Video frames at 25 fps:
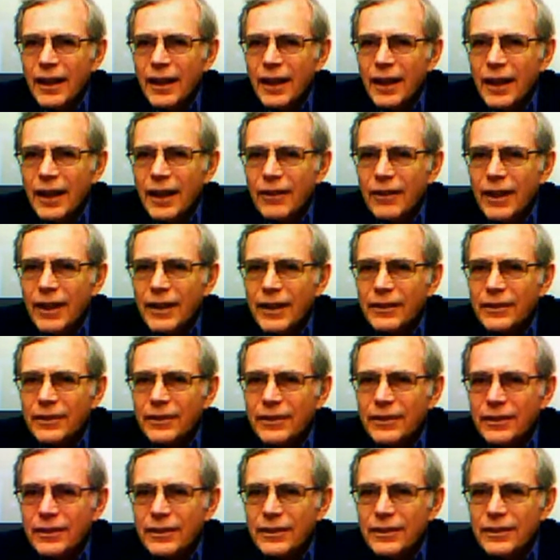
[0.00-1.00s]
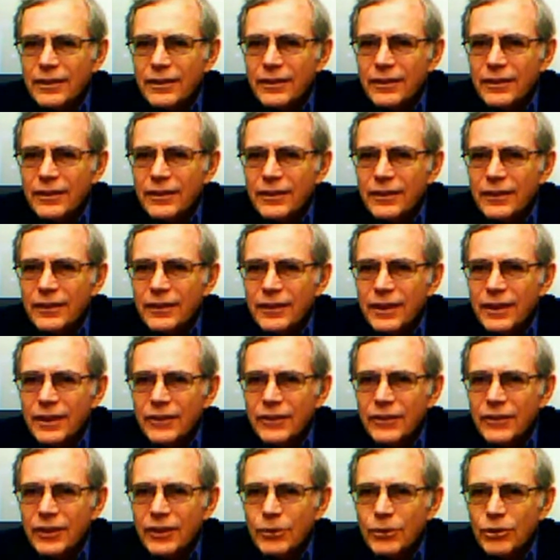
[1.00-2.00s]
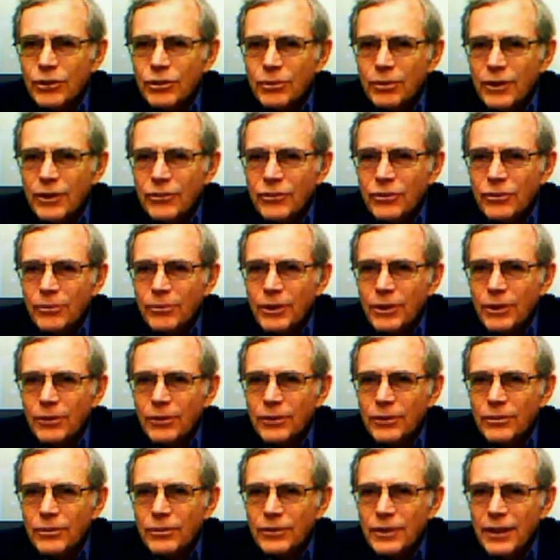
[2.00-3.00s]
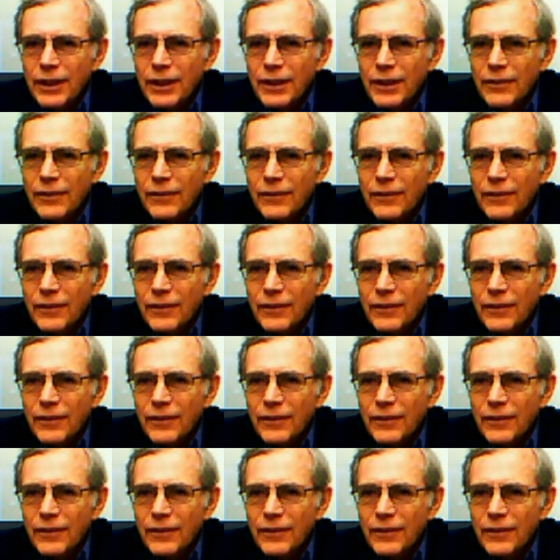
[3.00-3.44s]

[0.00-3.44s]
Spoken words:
All right. Let's see which question we're going to now.